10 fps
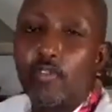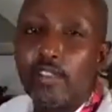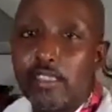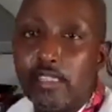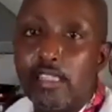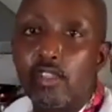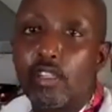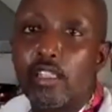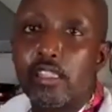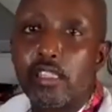of
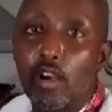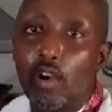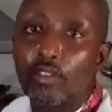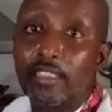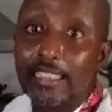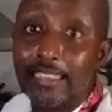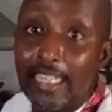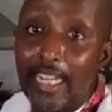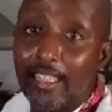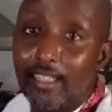seasonings on the
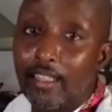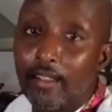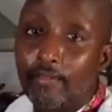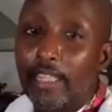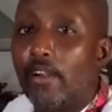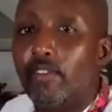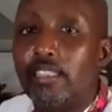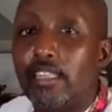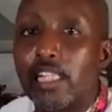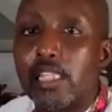duck, that
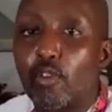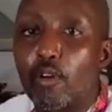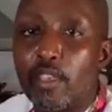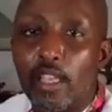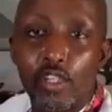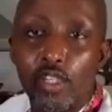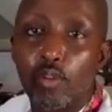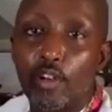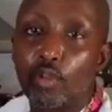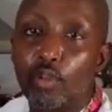everything else for me, I just
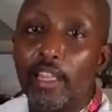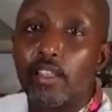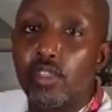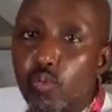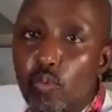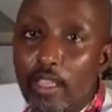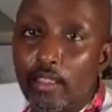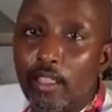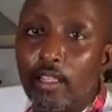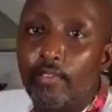want it to be like
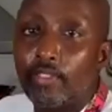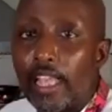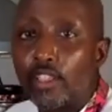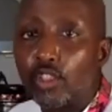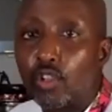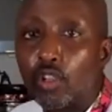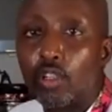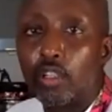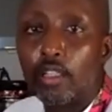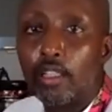sweet,
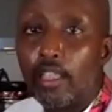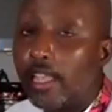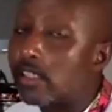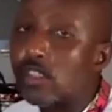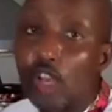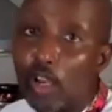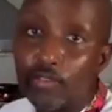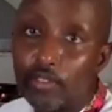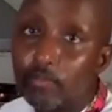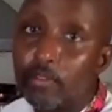textural, and
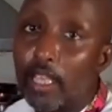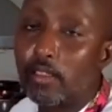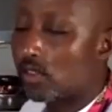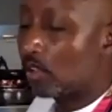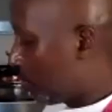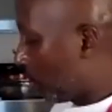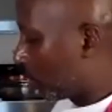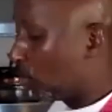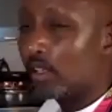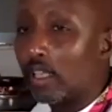soft. Okay, so I'm not
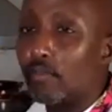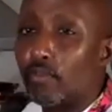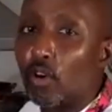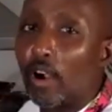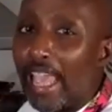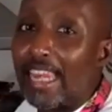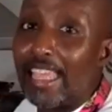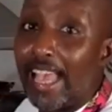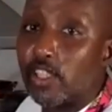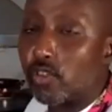looking for
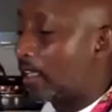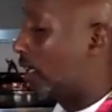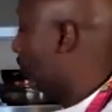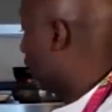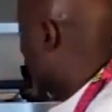any extra heat on